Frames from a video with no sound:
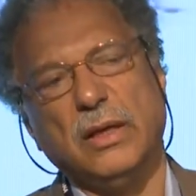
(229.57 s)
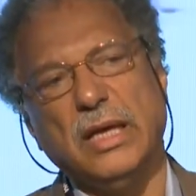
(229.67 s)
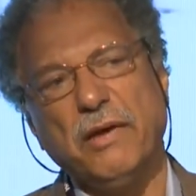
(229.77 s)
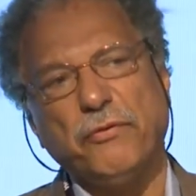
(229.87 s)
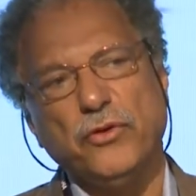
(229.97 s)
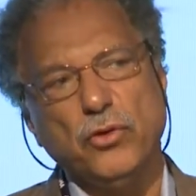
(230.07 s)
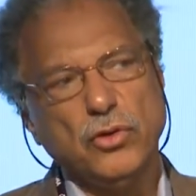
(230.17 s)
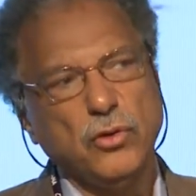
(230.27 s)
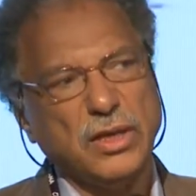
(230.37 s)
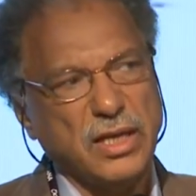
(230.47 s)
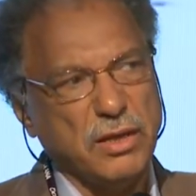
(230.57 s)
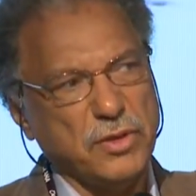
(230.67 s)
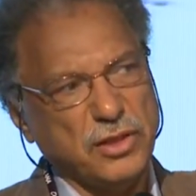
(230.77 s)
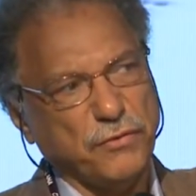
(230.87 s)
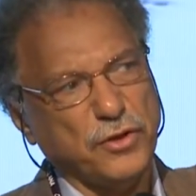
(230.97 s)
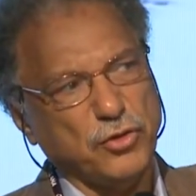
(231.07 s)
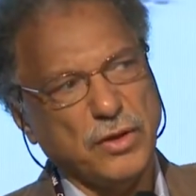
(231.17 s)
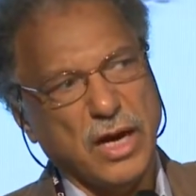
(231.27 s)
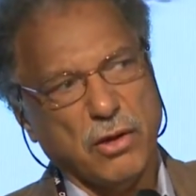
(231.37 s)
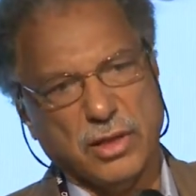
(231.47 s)
If you know that there is a fishery
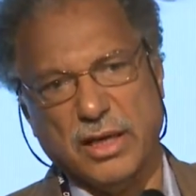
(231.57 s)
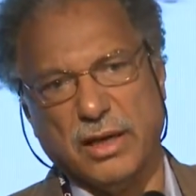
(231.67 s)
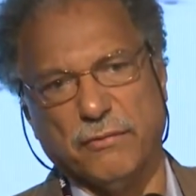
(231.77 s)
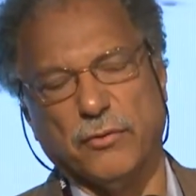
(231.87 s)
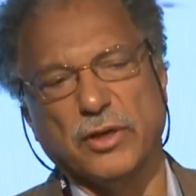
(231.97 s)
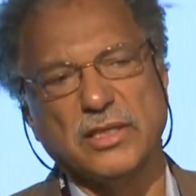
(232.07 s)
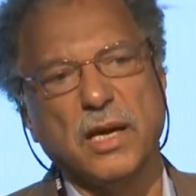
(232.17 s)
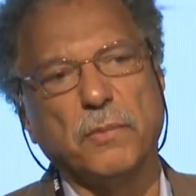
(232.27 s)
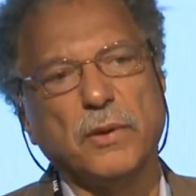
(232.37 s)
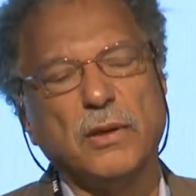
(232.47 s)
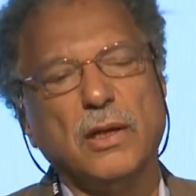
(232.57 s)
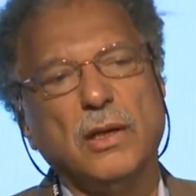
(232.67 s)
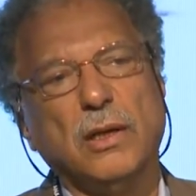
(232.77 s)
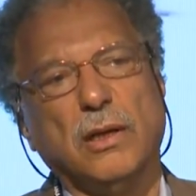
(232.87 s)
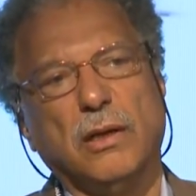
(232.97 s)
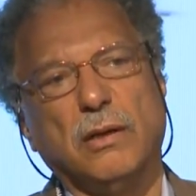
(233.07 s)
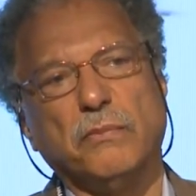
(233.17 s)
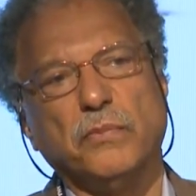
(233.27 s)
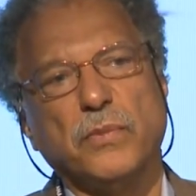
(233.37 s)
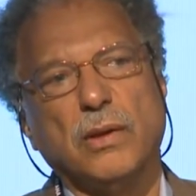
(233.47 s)
out there, for example,
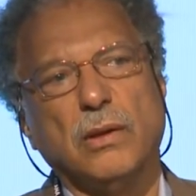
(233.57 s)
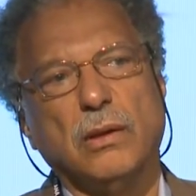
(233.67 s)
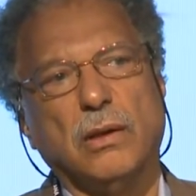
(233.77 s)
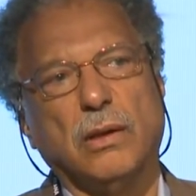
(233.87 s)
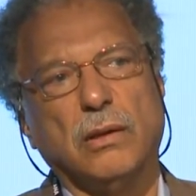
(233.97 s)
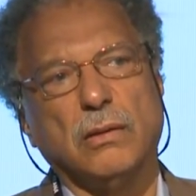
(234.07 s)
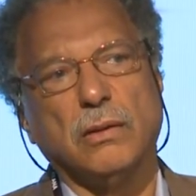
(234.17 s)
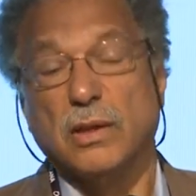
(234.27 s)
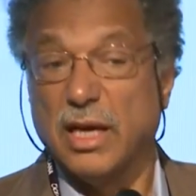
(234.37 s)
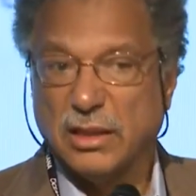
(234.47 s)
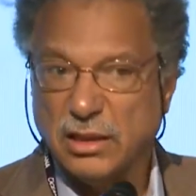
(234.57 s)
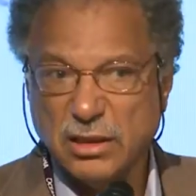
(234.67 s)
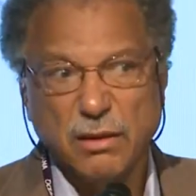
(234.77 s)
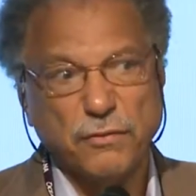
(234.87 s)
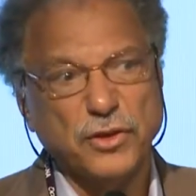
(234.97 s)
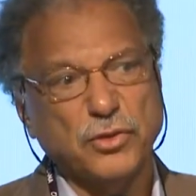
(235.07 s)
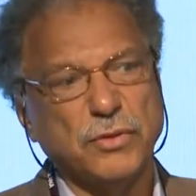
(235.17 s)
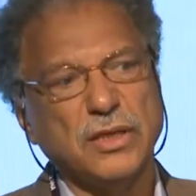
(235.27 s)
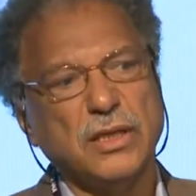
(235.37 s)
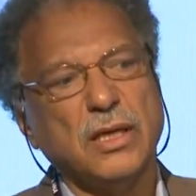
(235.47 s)
an artisanal
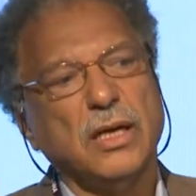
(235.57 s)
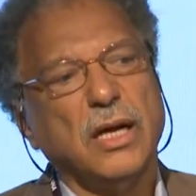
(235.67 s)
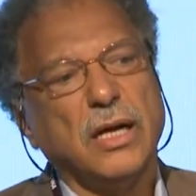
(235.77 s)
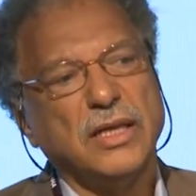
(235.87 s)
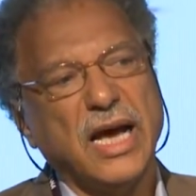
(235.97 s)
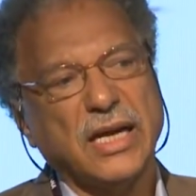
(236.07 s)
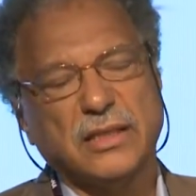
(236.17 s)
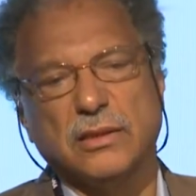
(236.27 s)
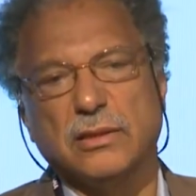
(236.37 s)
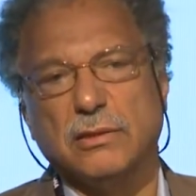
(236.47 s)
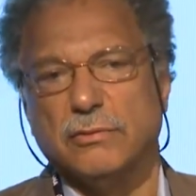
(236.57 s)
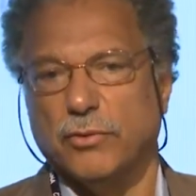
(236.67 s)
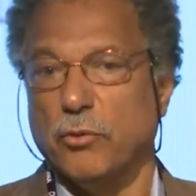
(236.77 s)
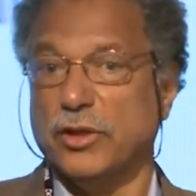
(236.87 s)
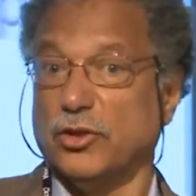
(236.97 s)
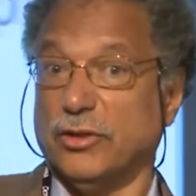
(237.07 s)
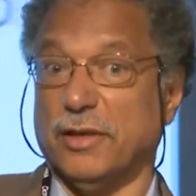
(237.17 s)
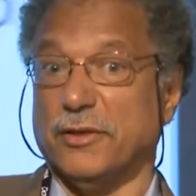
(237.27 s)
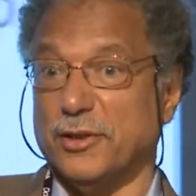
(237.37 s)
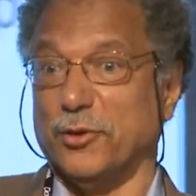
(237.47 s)
fishery that for which there
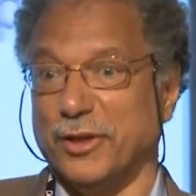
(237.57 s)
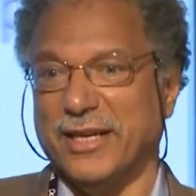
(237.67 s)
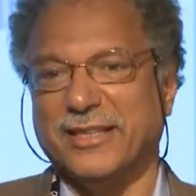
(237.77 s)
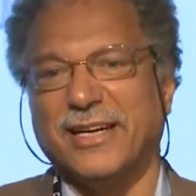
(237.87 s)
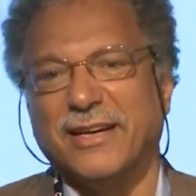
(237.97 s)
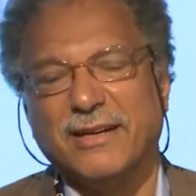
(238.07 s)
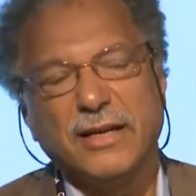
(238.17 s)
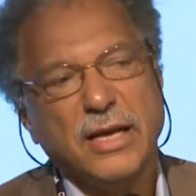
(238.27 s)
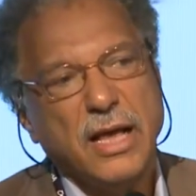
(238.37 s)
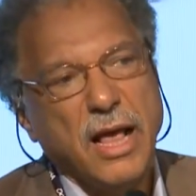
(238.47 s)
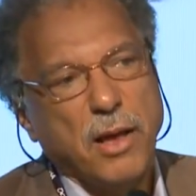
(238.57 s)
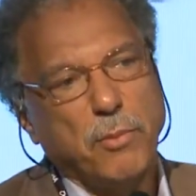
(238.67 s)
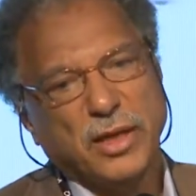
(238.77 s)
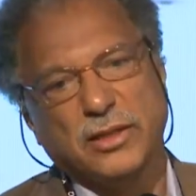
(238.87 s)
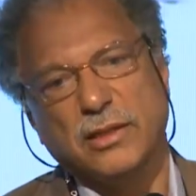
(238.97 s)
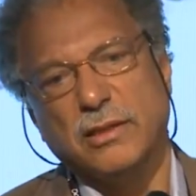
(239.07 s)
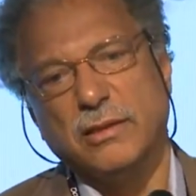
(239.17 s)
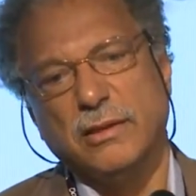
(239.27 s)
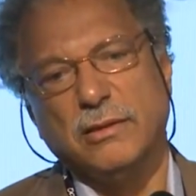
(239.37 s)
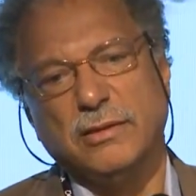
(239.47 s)
is no data, but
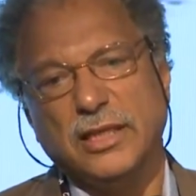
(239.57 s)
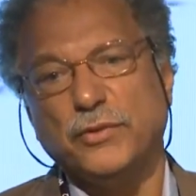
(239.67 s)
this